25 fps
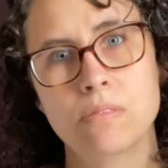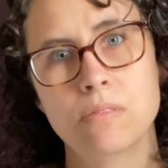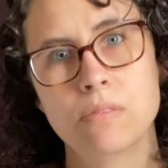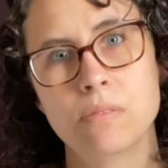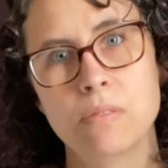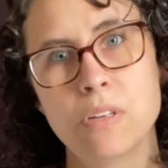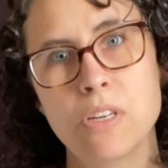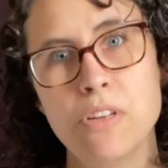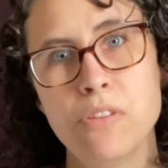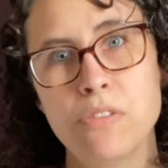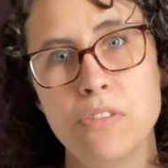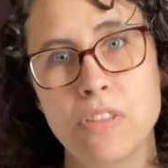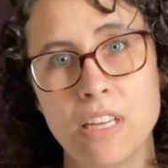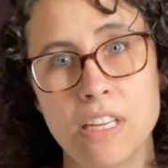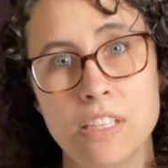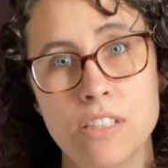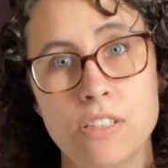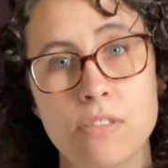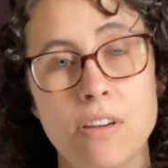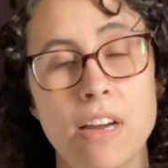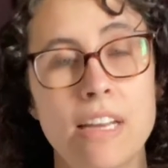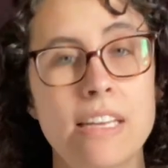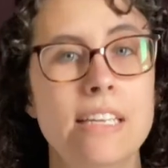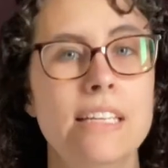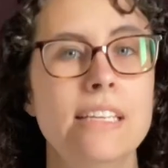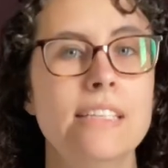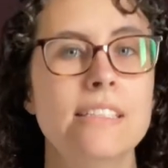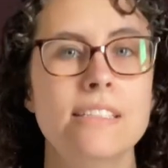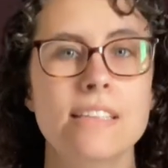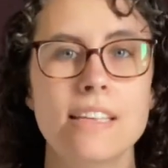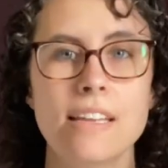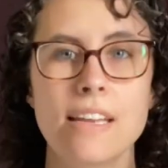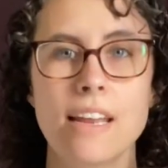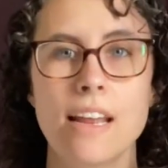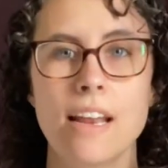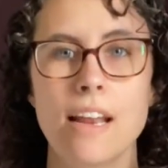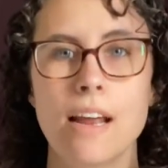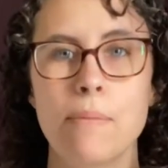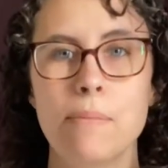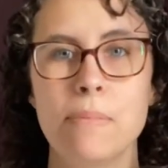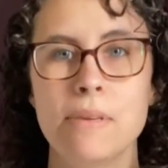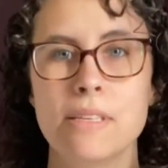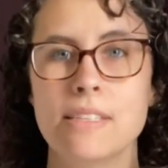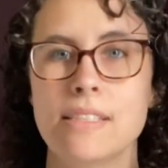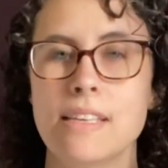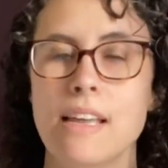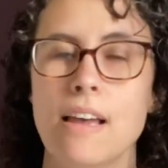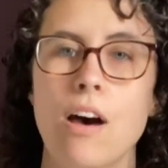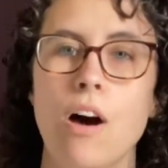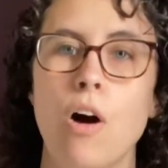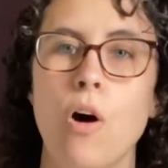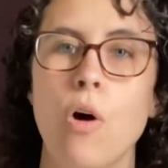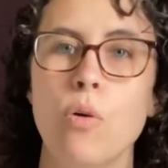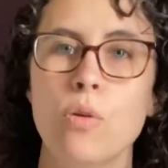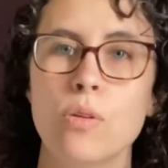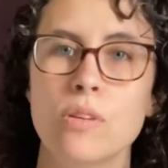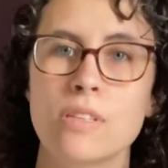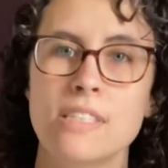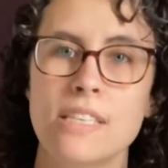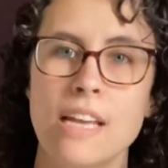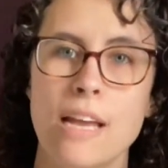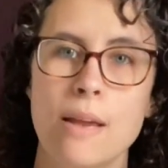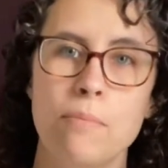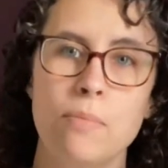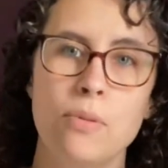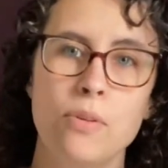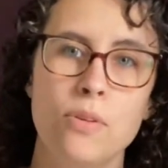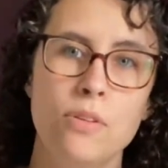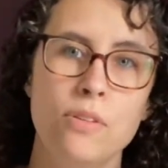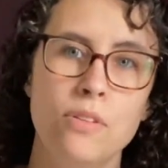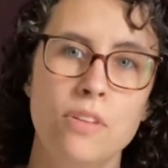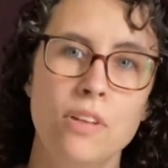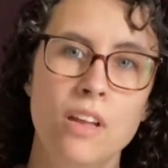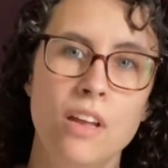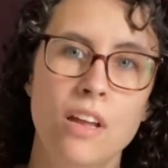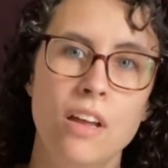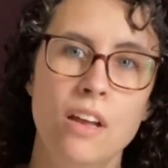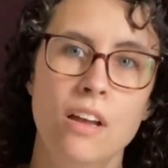What do you think? Do I need to knit up a whole sample